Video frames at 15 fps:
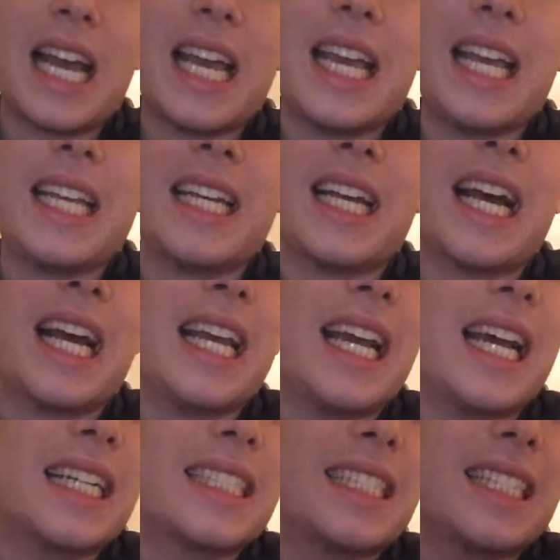I I
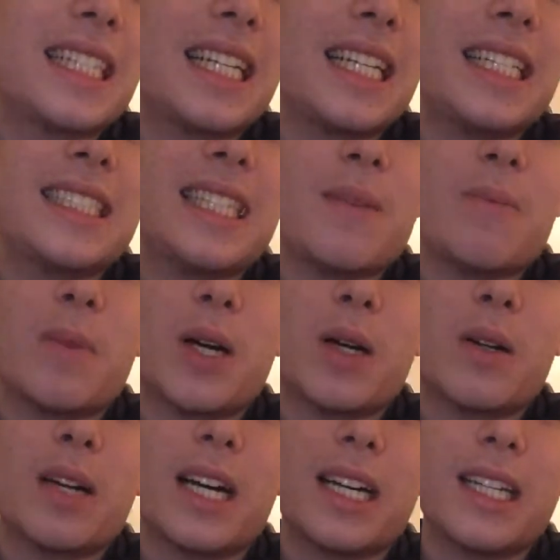accidentally you know said
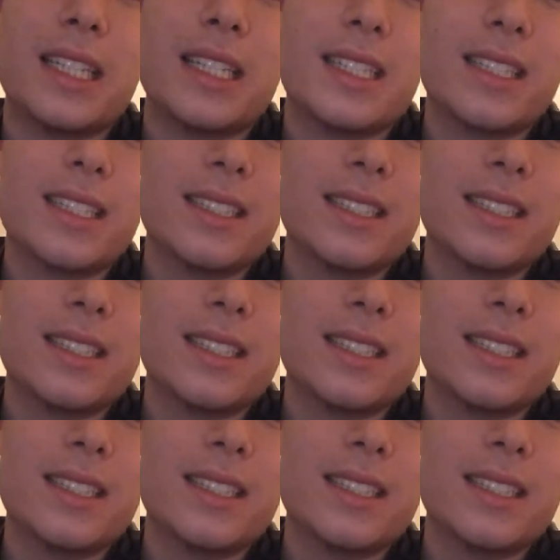moron.